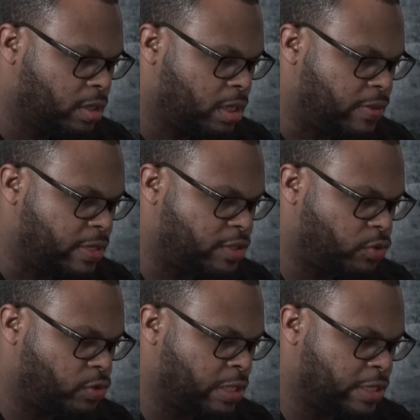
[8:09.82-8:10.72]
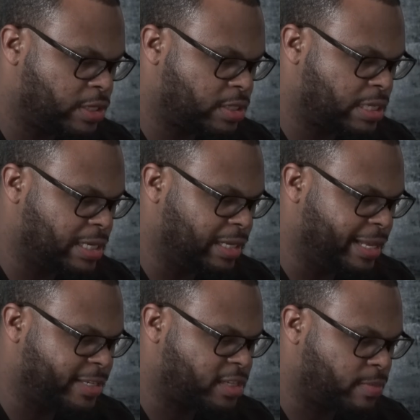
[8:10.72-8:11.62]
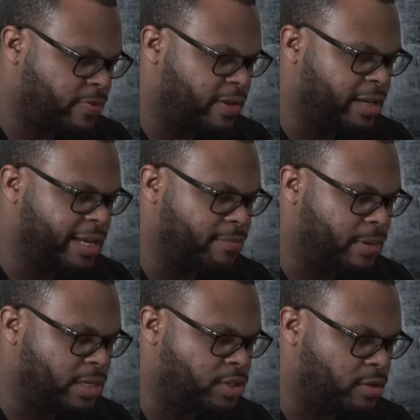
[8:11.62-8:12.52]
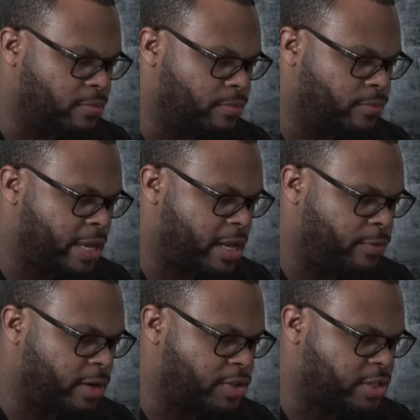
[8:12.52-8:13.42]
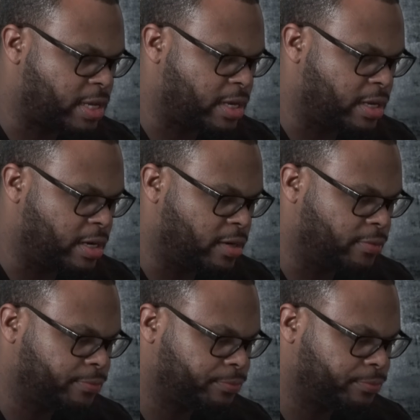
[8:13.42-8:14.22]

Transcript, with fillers: And this, this is the some of the ligamentum that we're seeing here.